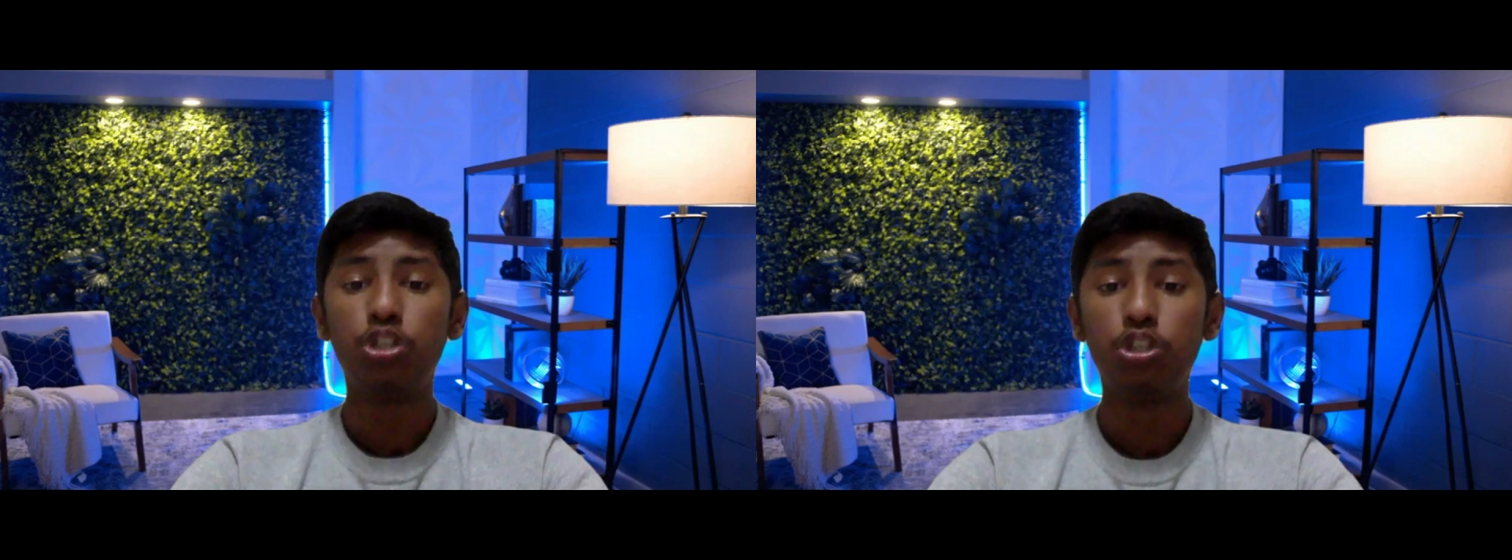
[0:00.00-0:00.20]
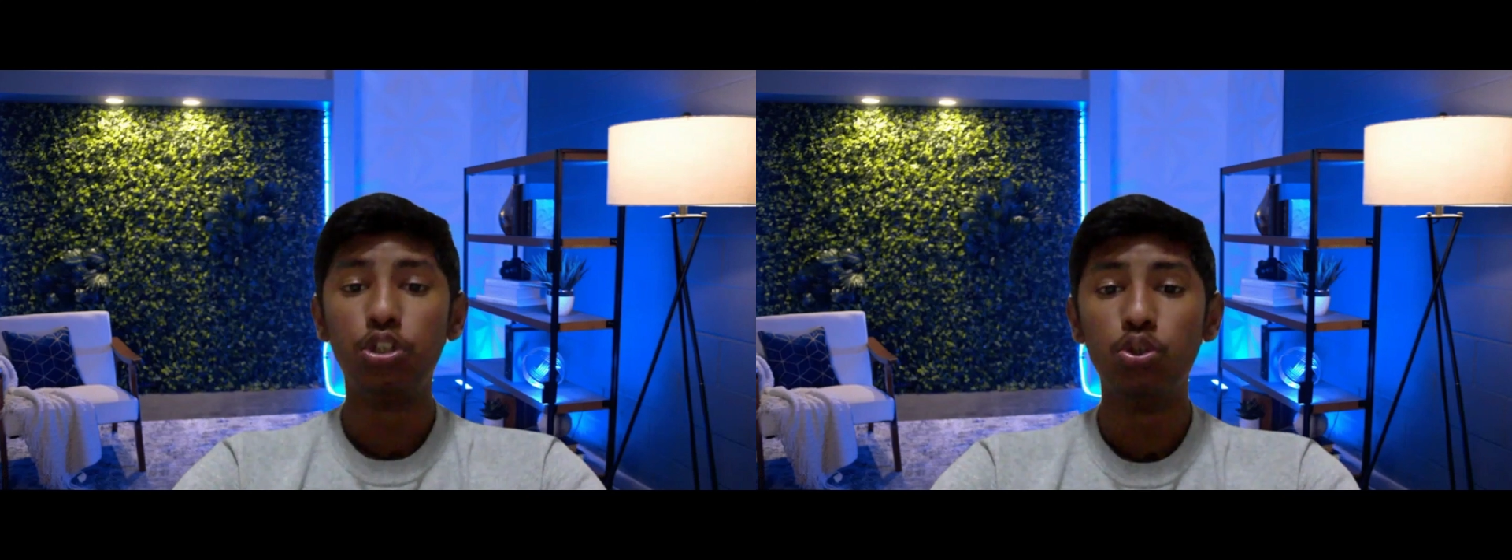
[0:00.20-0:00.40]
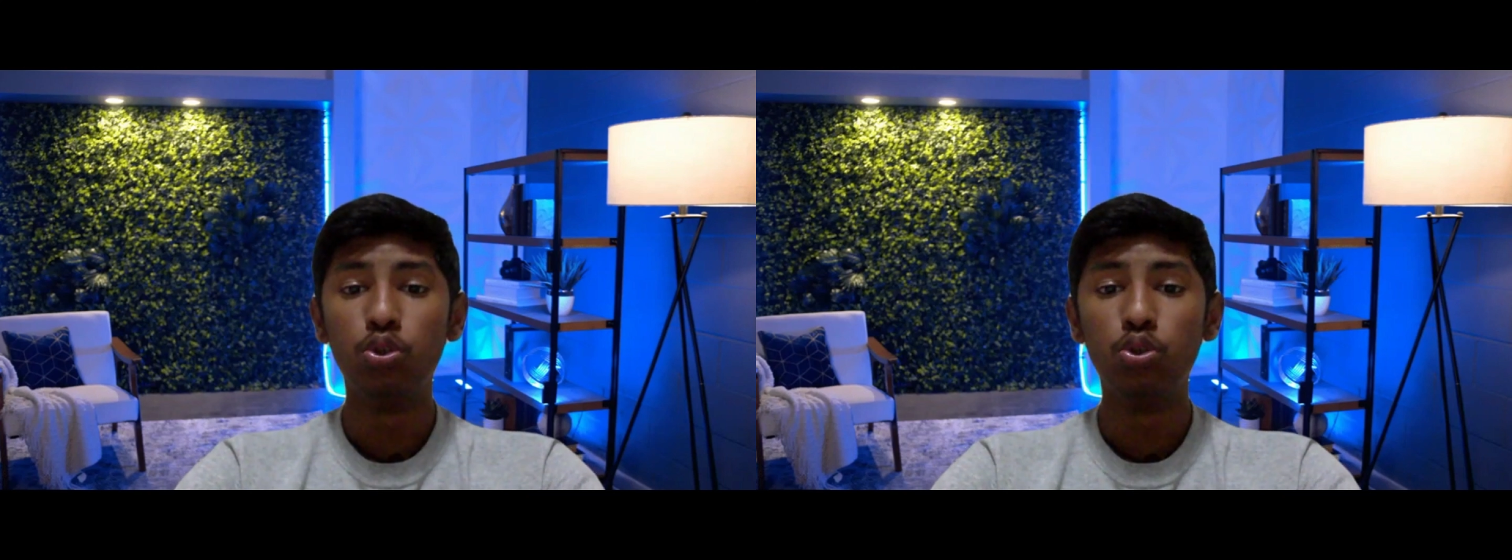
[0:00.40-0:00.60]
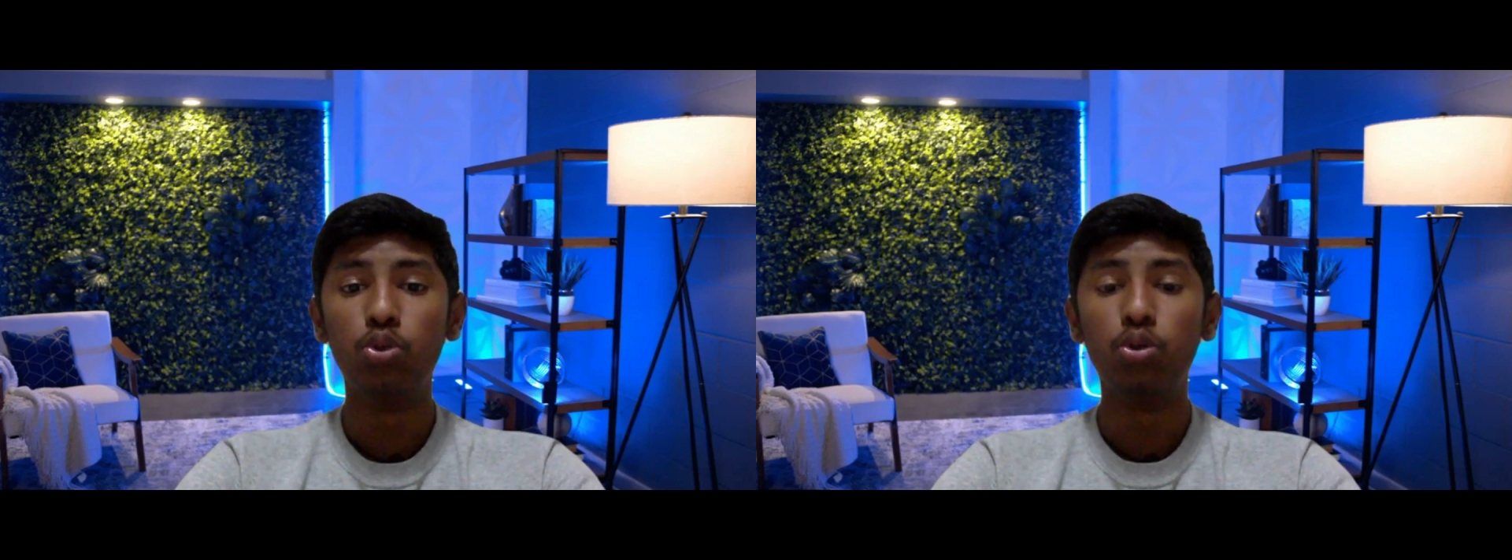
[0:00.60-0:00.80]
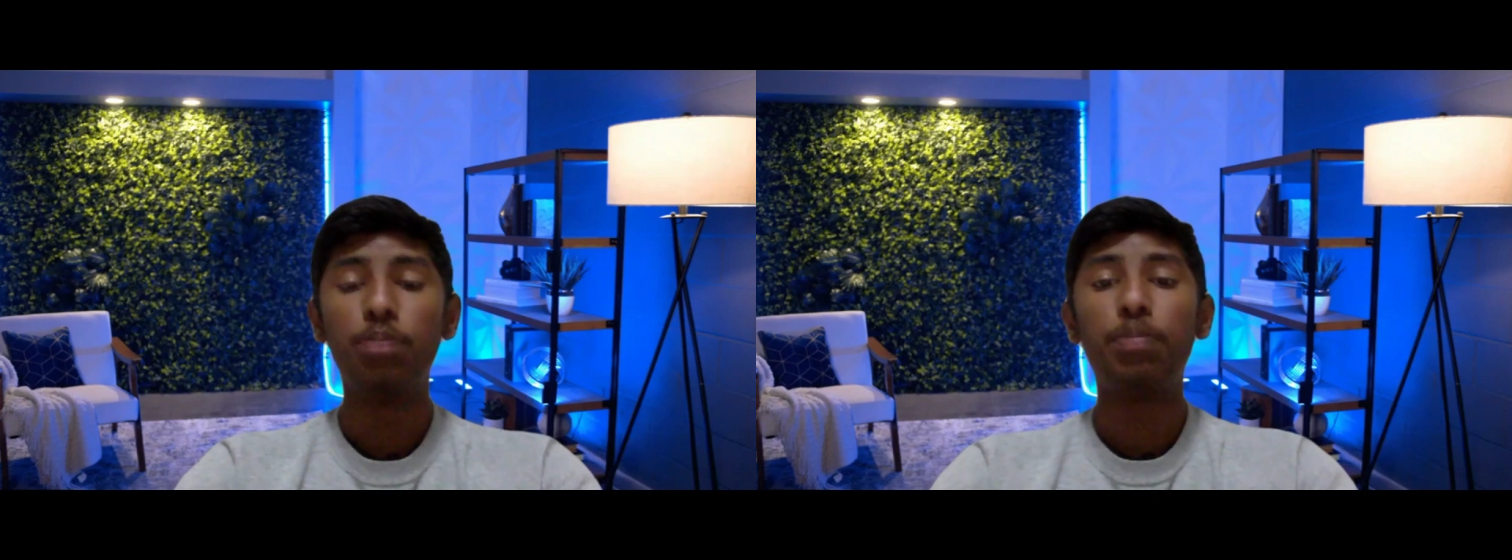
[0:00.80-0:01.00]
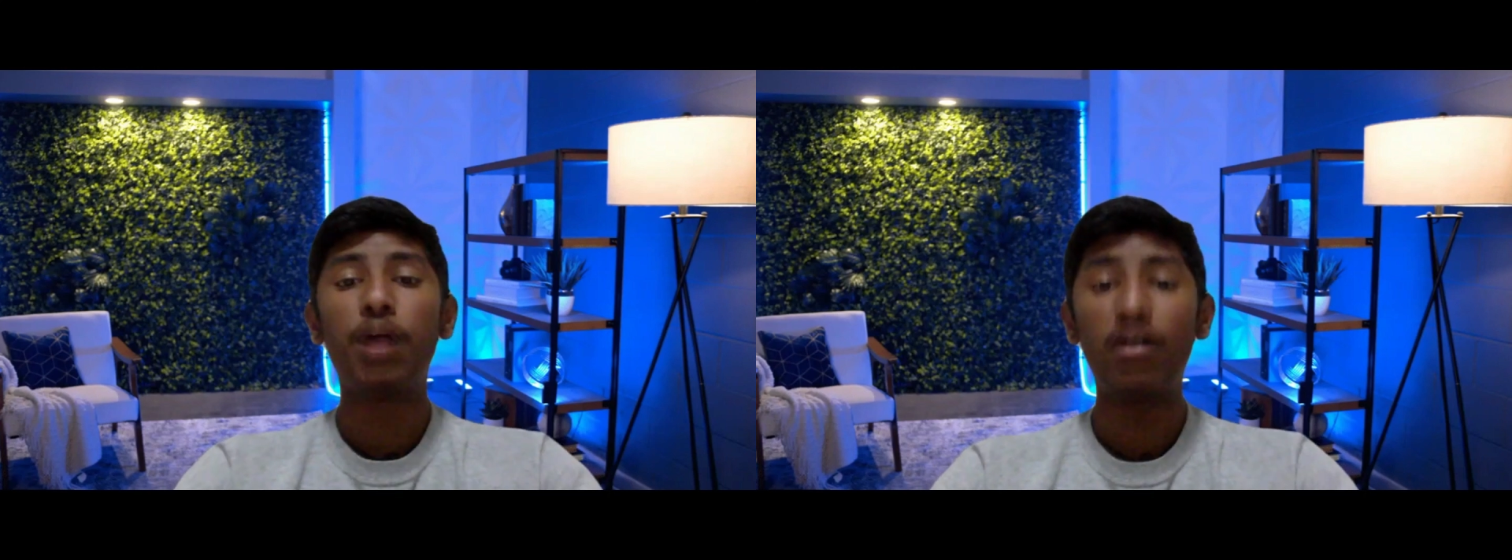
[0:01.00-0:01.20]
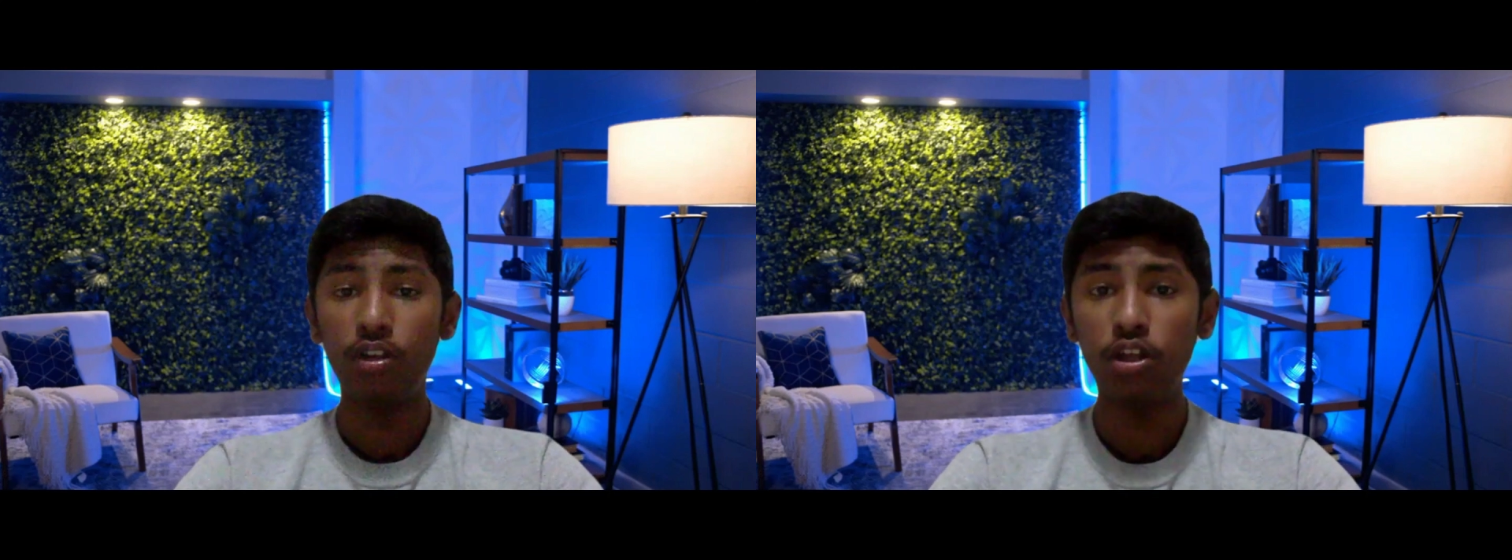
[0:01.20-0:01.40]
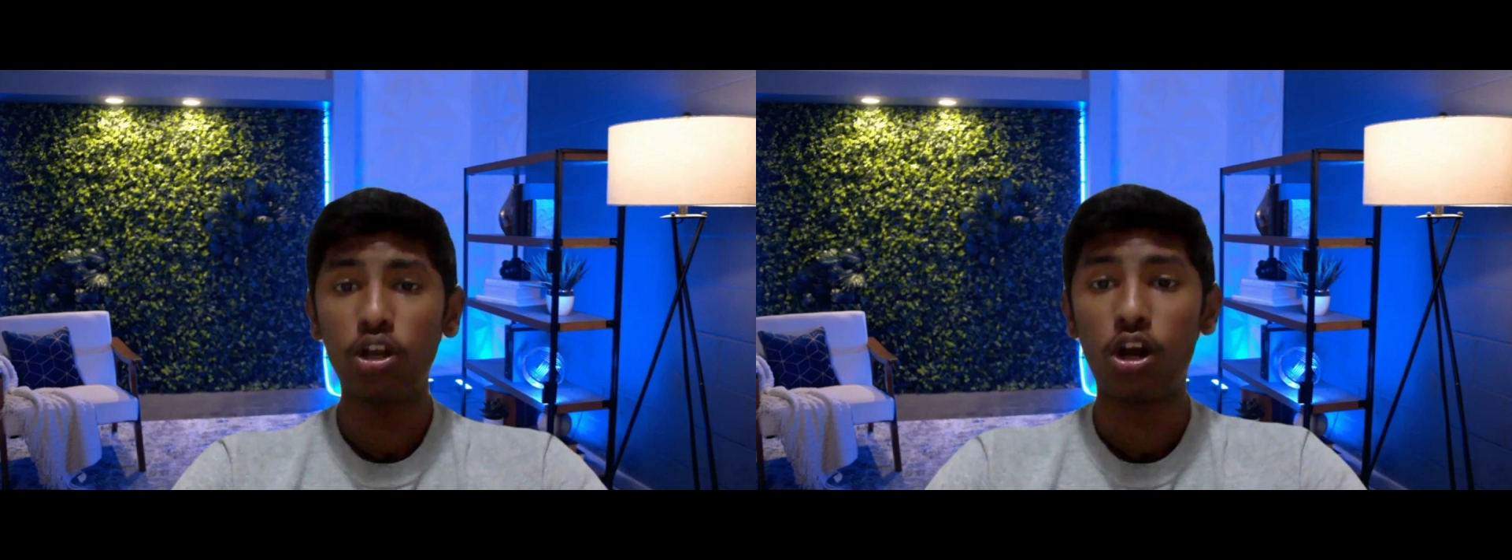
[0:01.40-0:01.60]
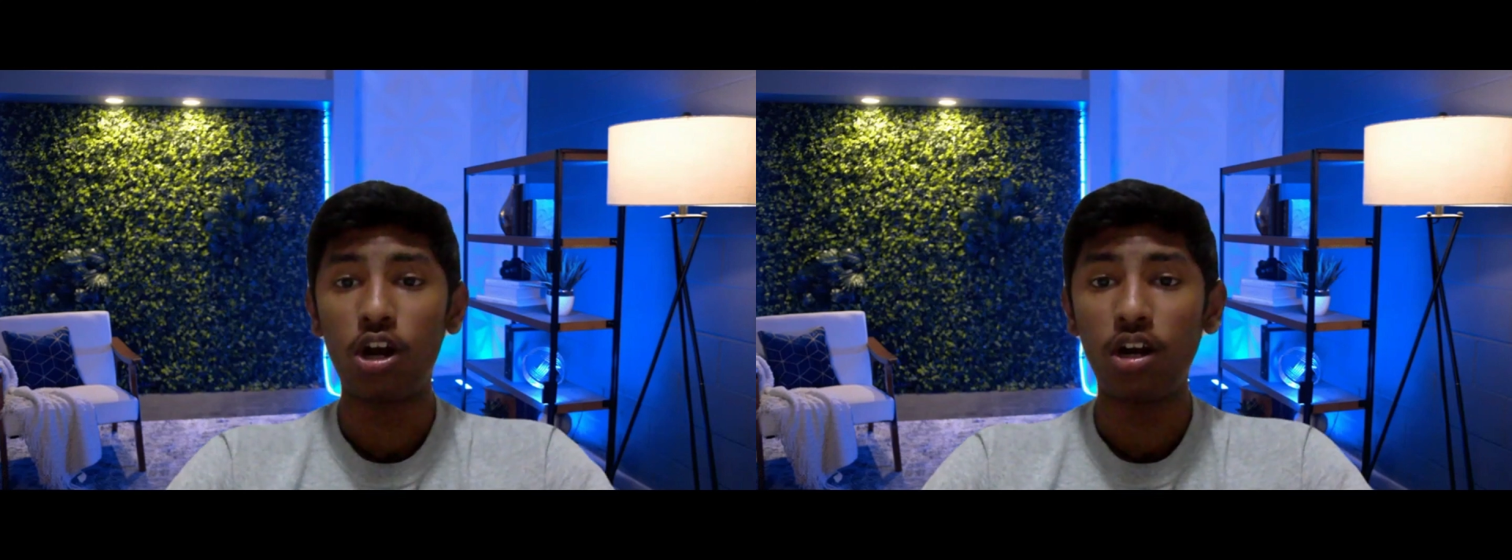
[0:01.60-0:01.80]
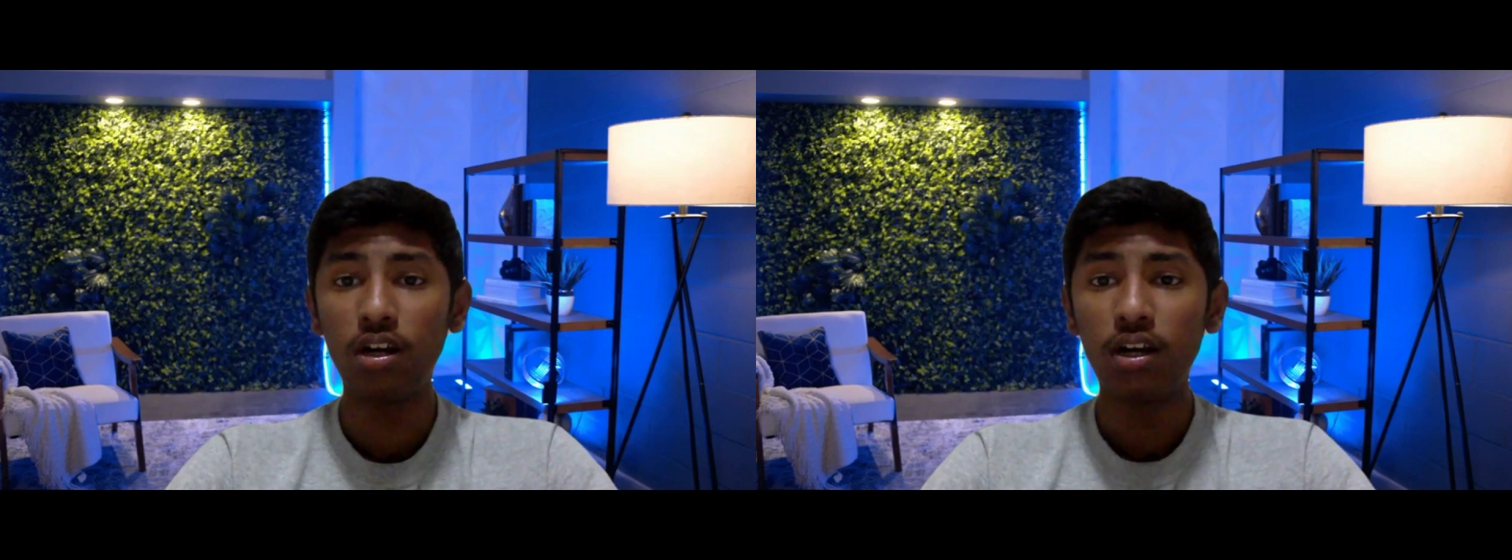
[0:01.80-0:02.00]
to power the
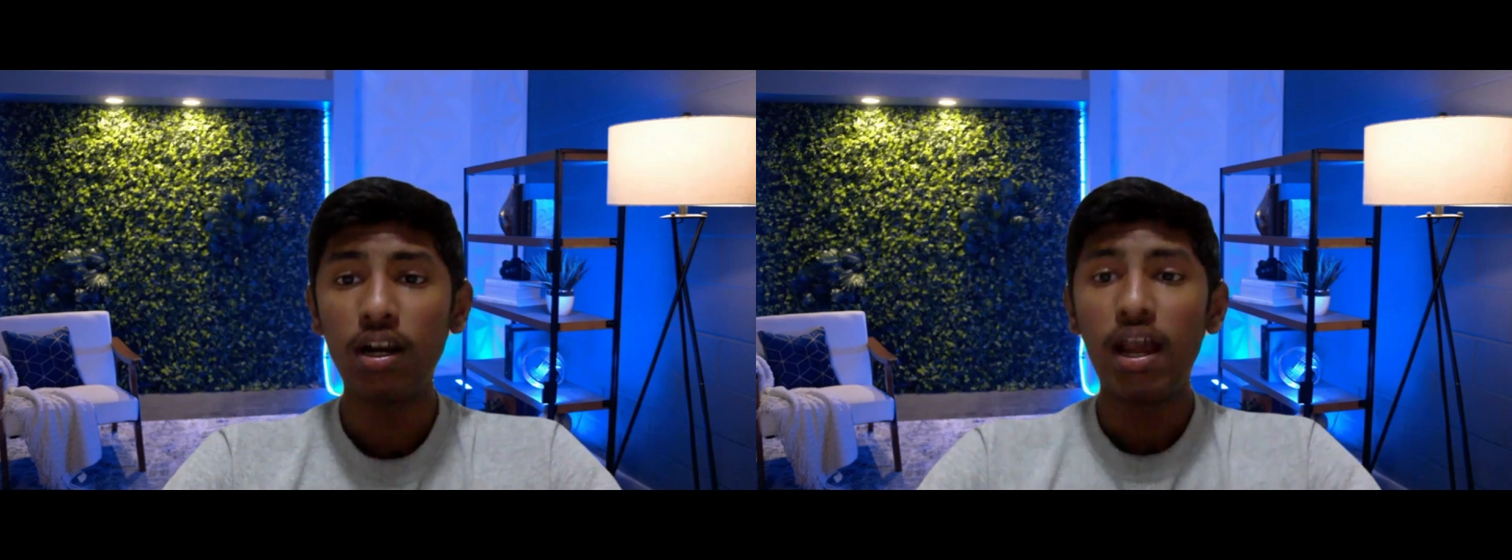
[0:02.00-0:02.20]
car,